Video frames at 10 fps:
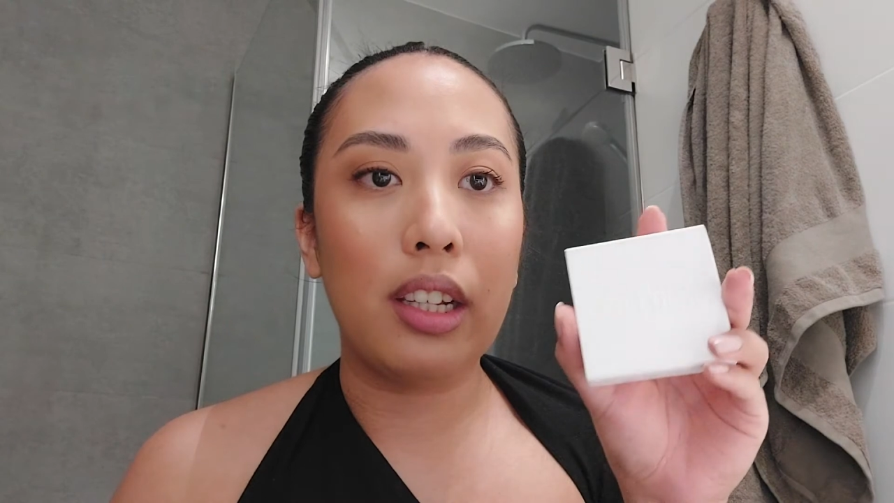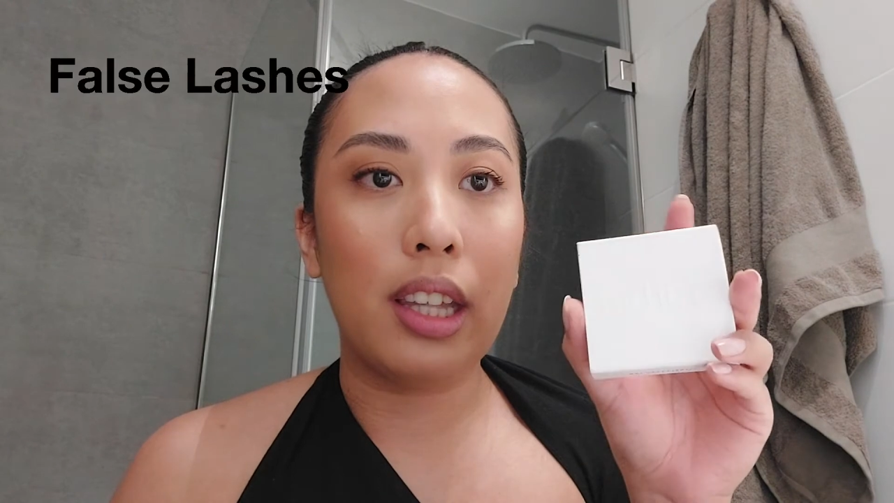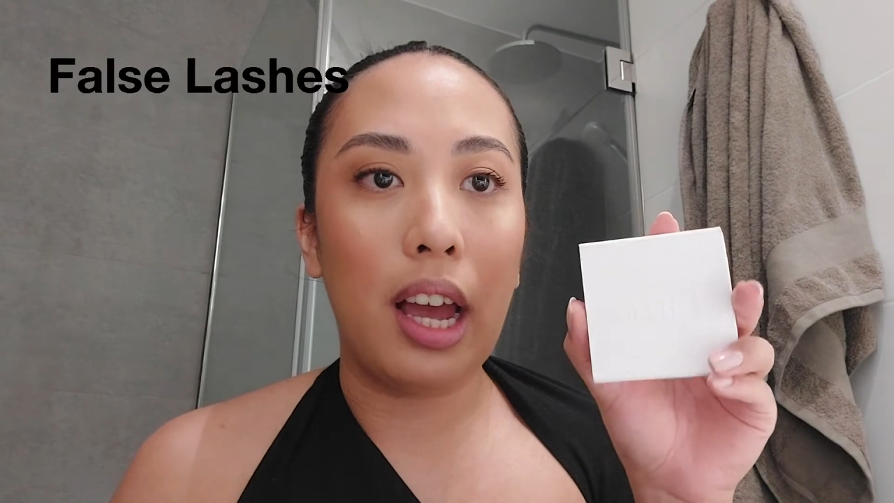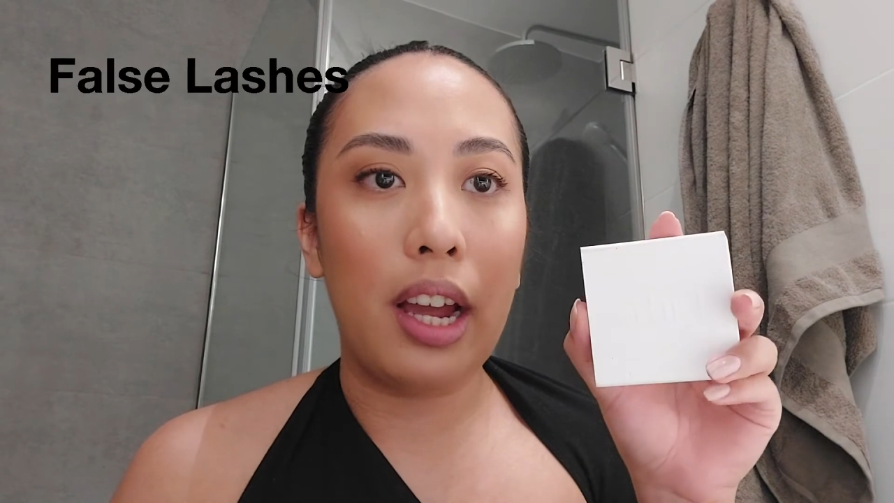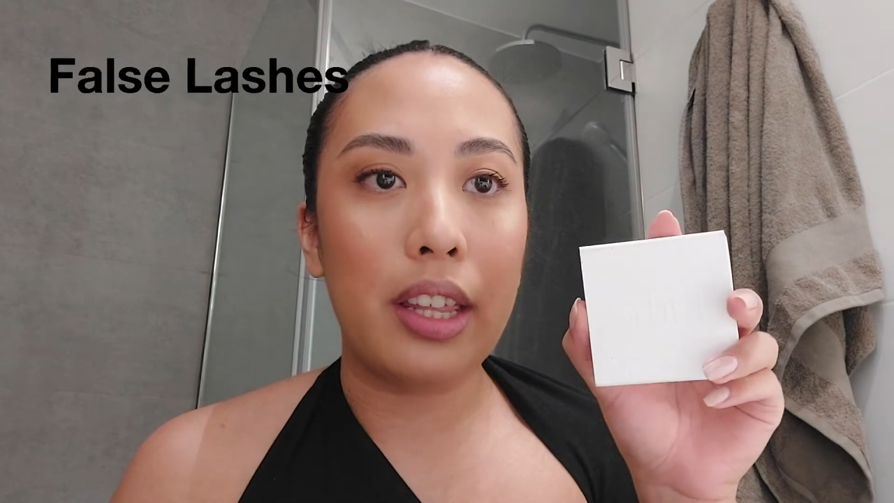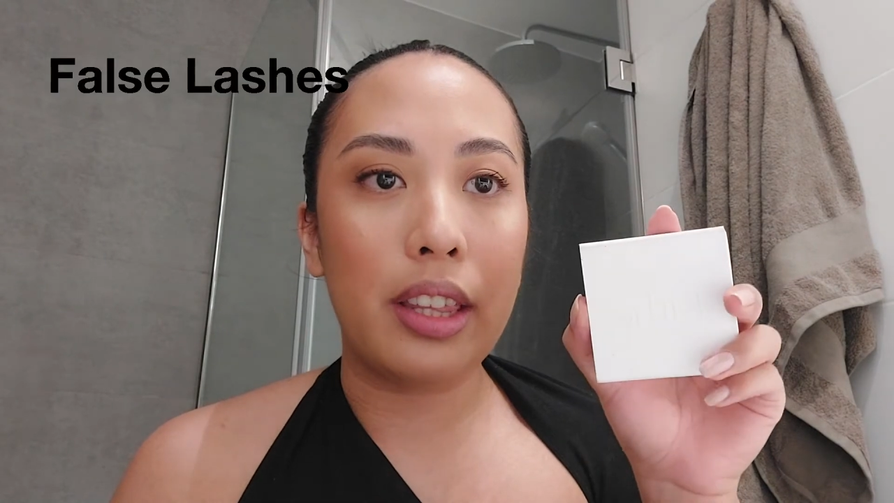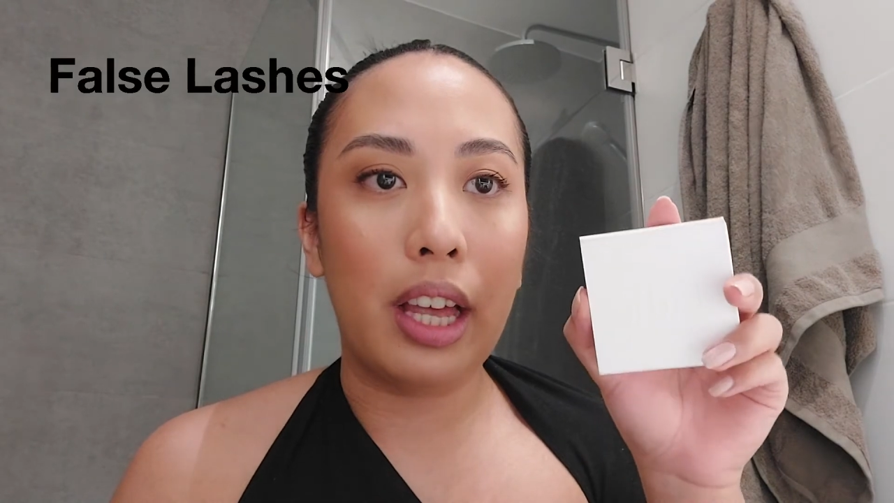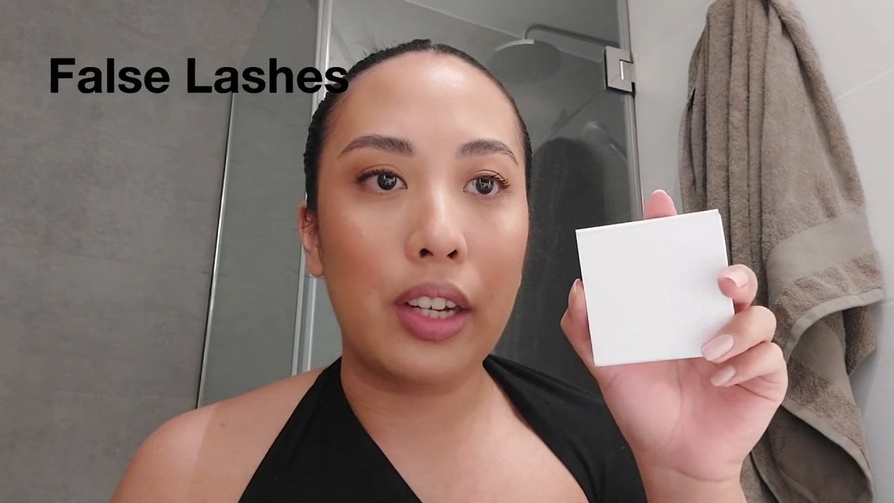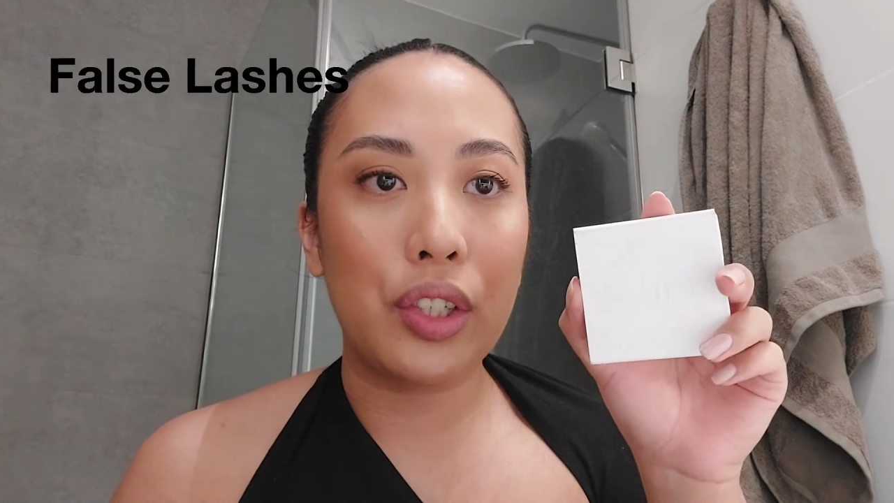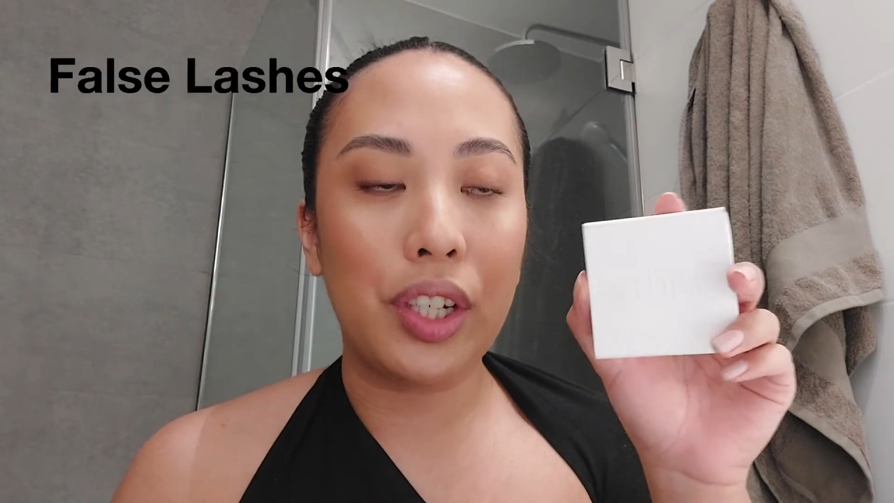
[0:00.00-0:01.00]
Lithe
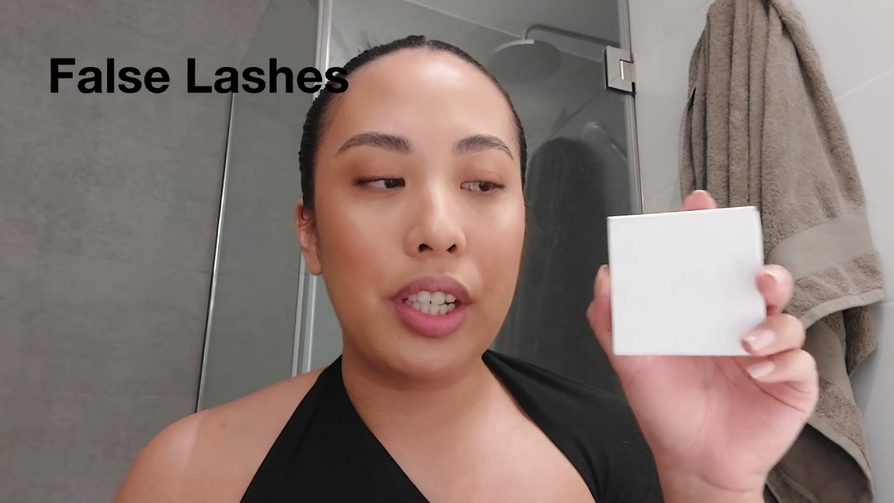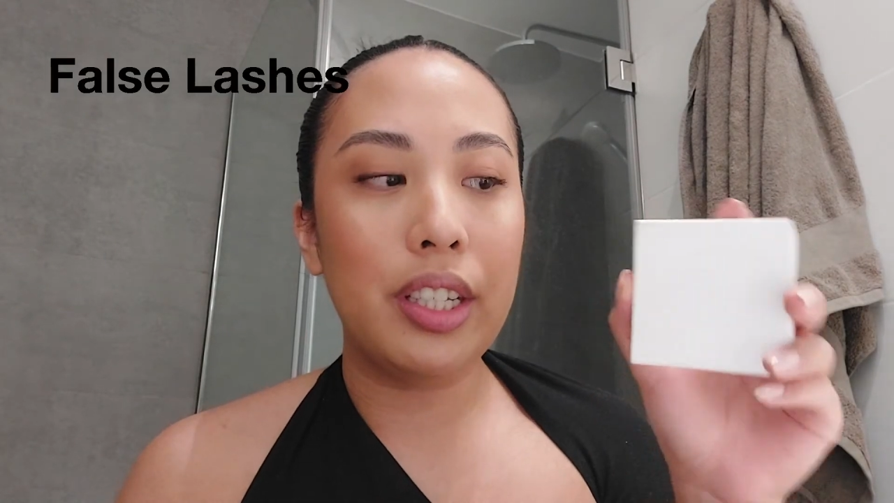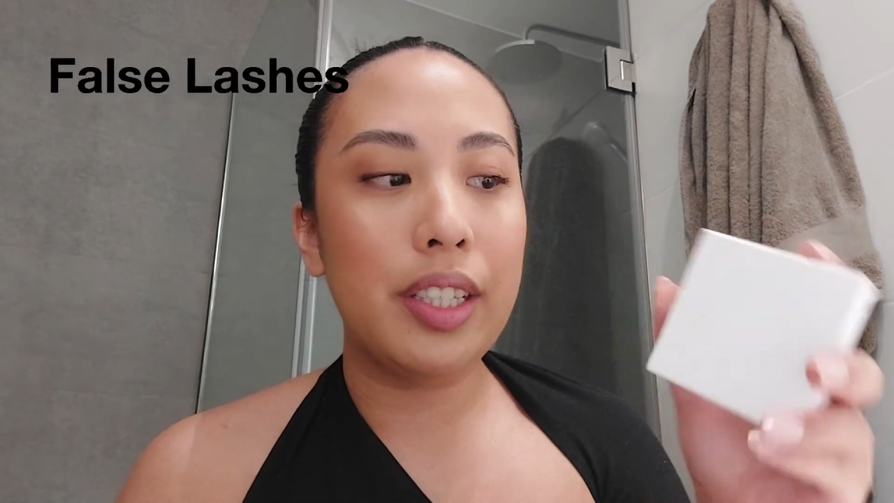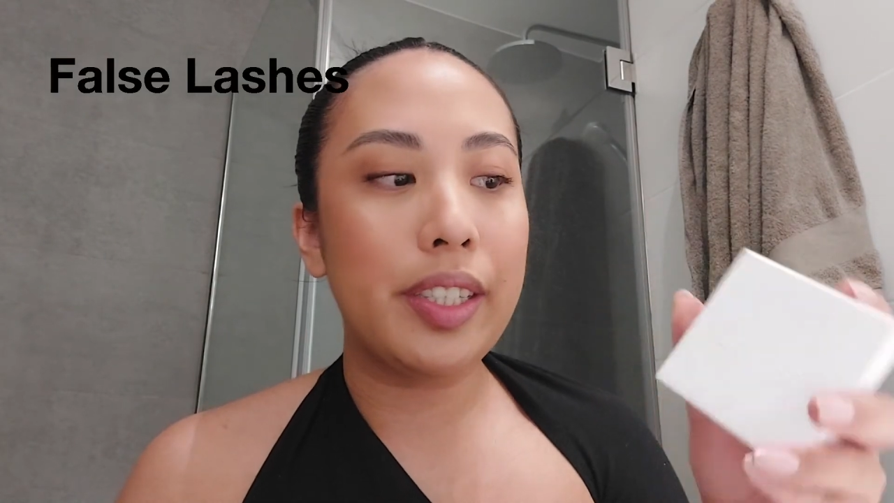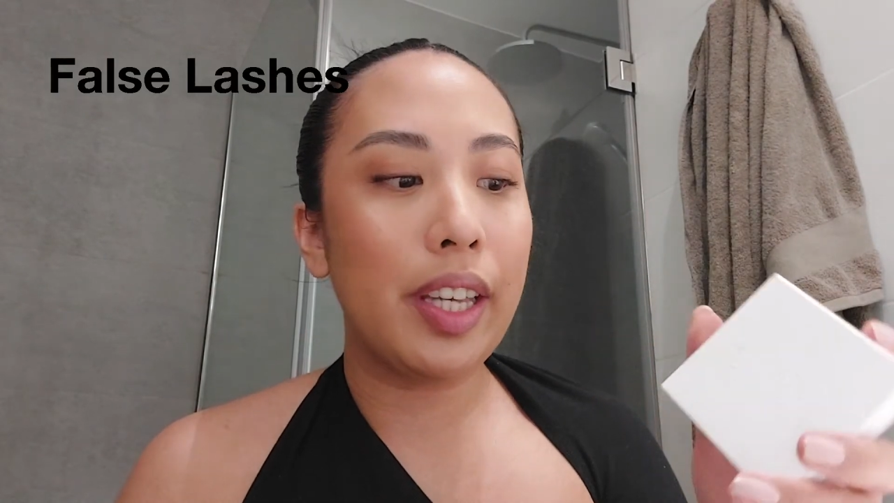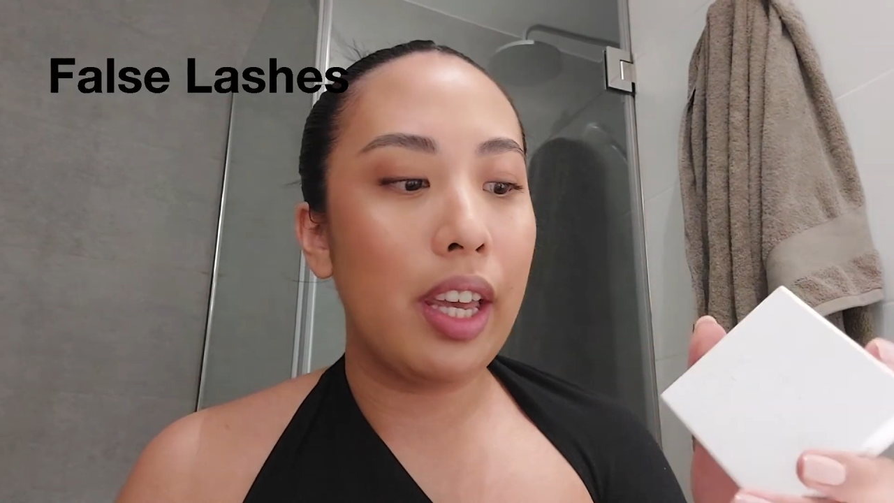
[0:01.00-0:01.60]
Lashes